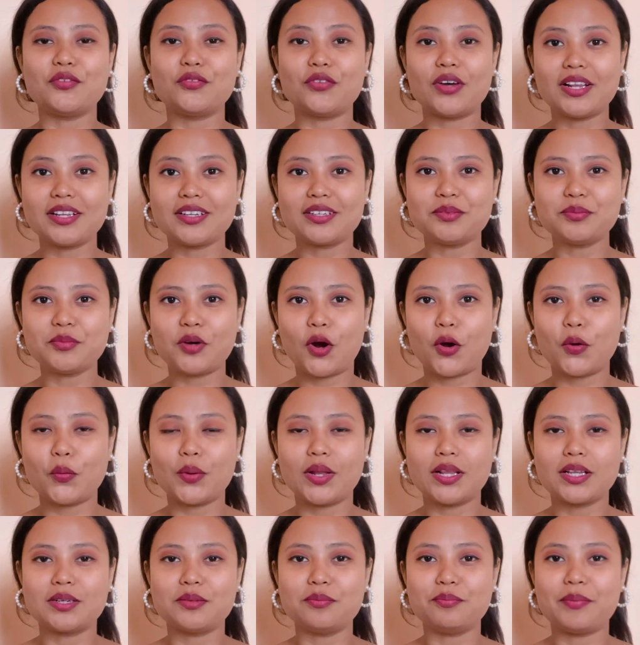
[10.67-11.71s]
Welcome or
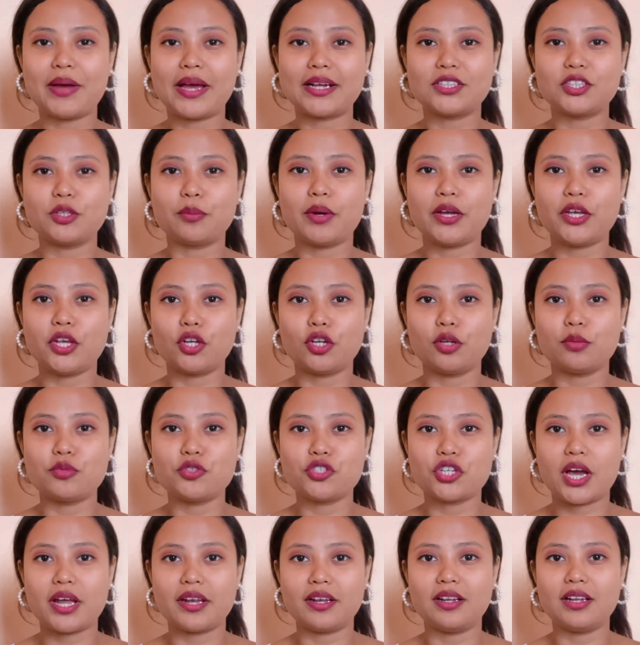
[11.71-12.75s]
welcome back to my YouTube
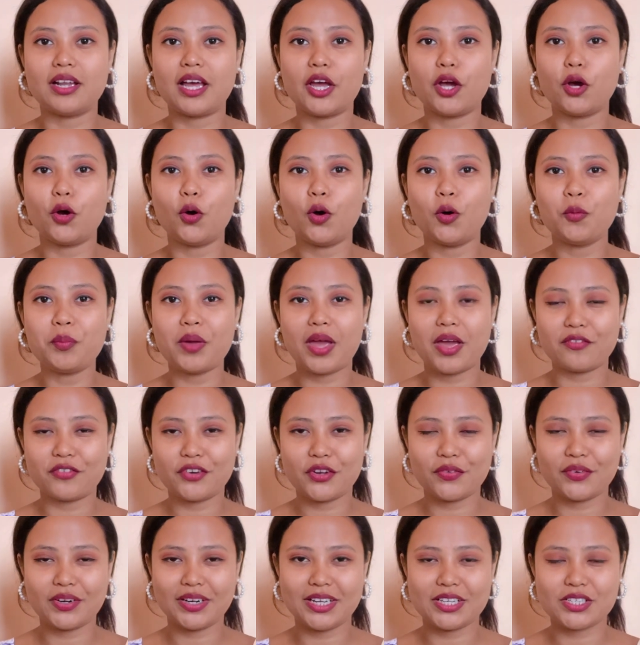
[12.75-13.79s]
channel. I hope
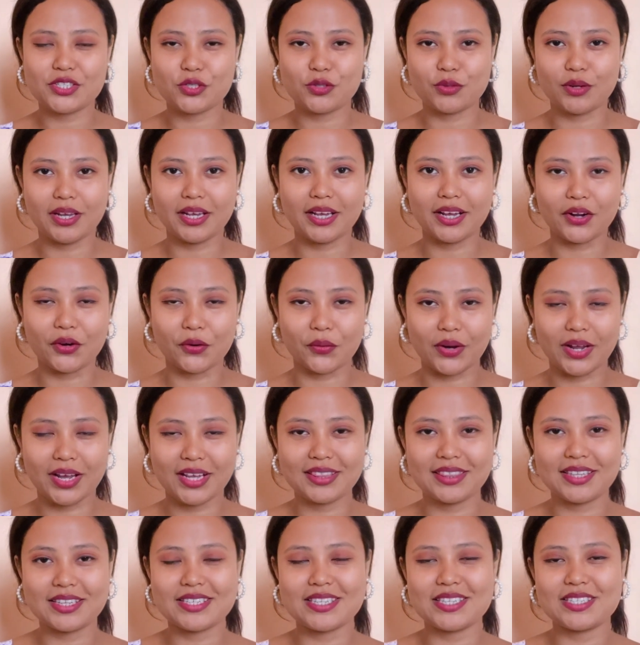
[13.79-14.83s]
everyone is doing
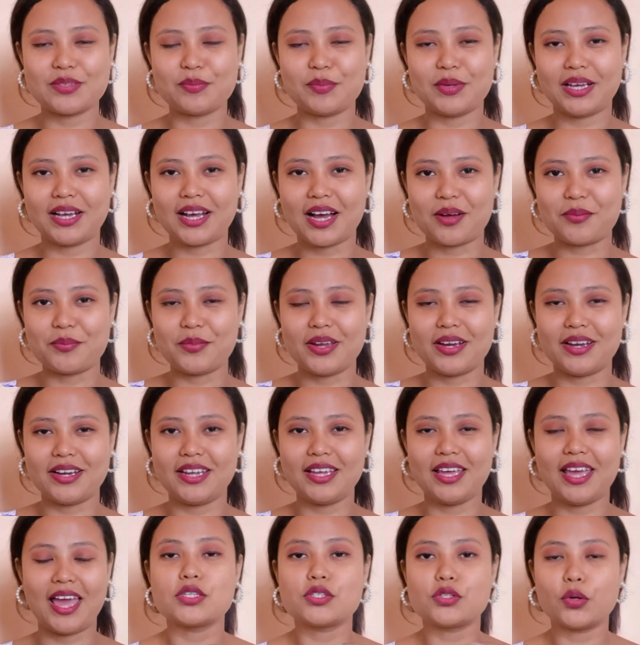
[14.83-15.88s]
great. This is me,
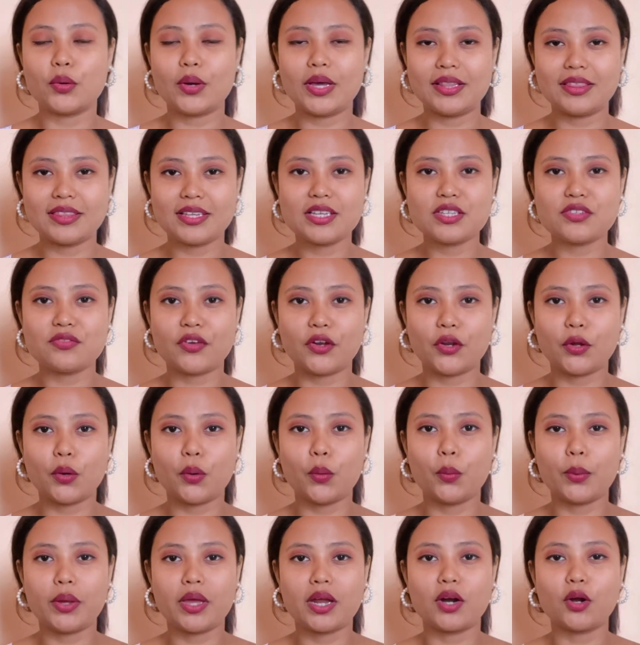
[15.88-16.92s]
Kaveri. So in this video,
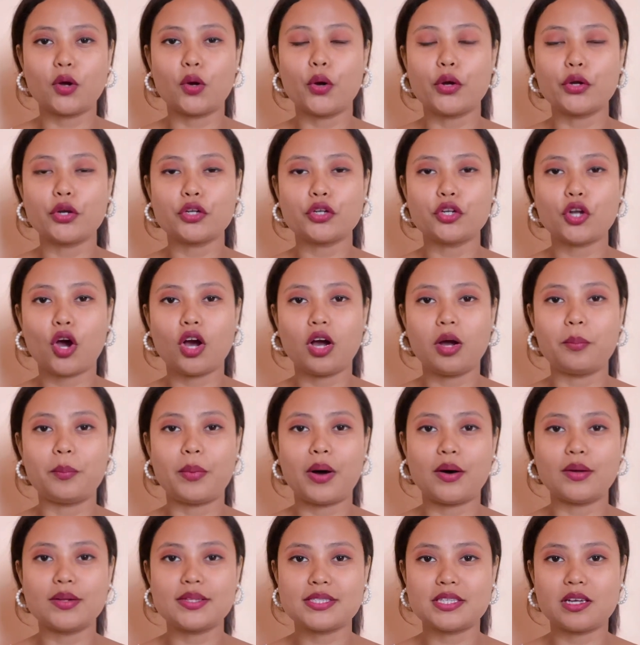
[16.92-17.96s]
we are going to talk
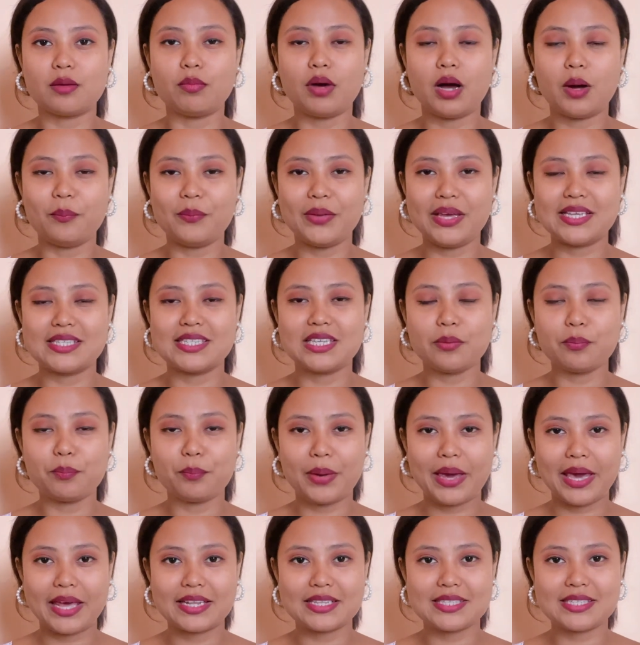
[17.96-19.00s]
about some amazing
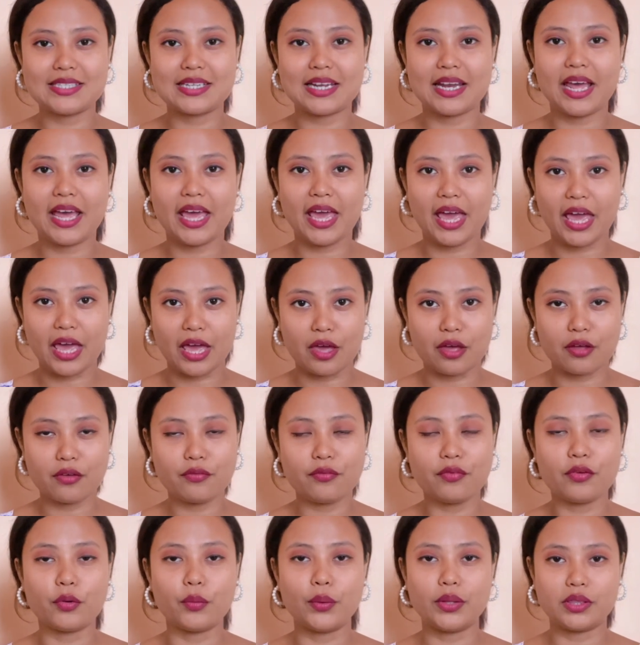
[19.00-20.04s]
pens that I
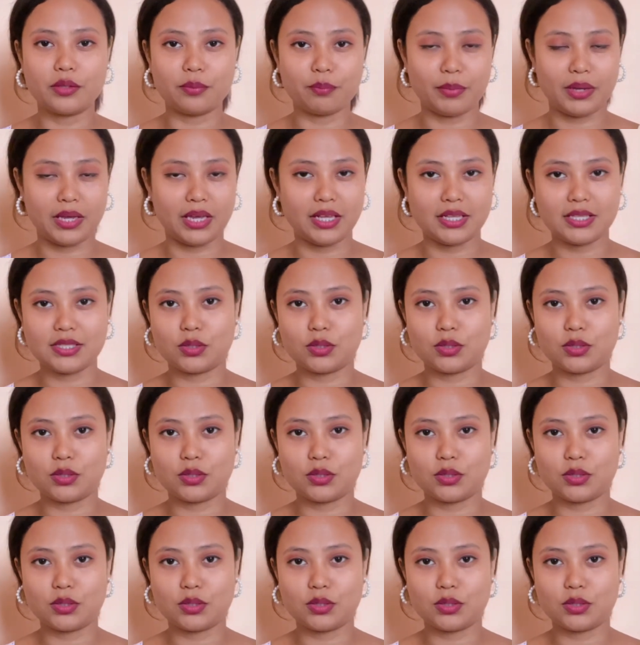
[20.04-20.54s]
have with me.